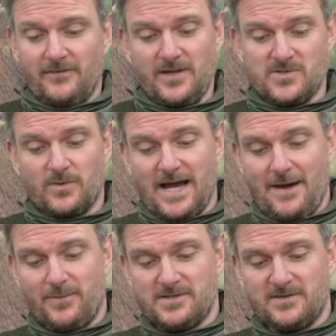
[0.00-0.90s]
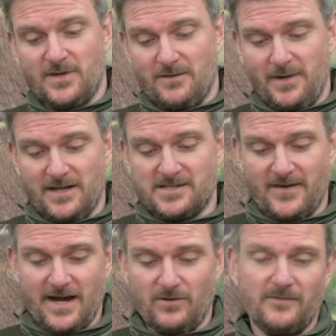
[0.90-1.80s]
This one happens to be the minutes
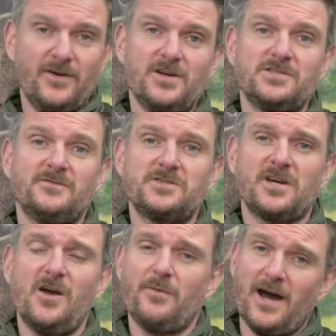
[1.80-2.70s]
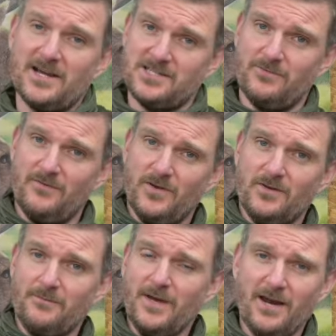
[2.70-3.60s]
of angle version of the scope. I actually
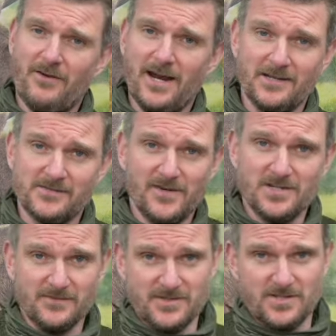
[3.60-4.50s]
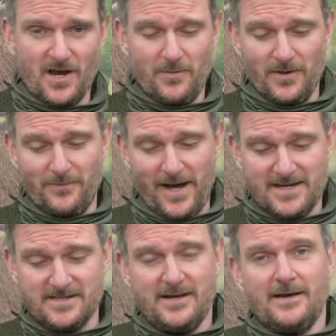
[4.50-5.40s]
reviewed the milliradians version of the scope in the
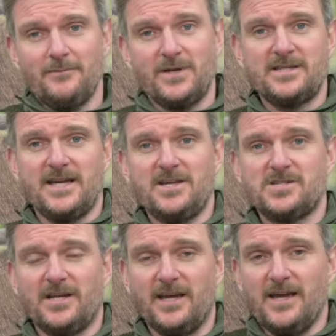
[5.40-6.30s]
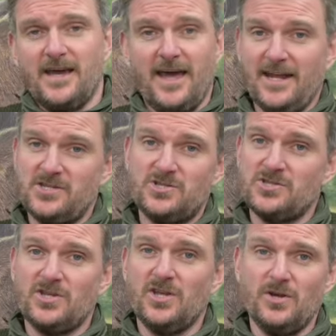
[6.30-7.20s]
past, but essentially it's
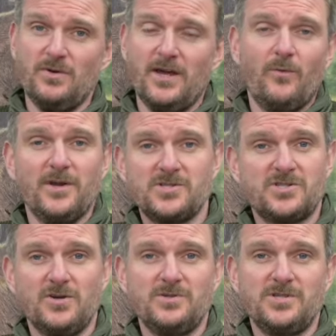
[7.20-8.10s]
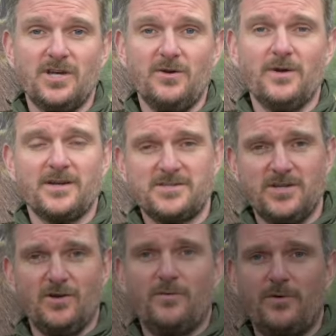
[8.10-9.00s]
just the unit which suits you as
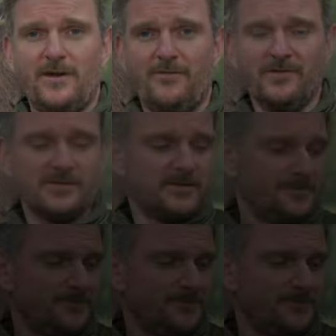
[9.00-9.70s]
to your preference.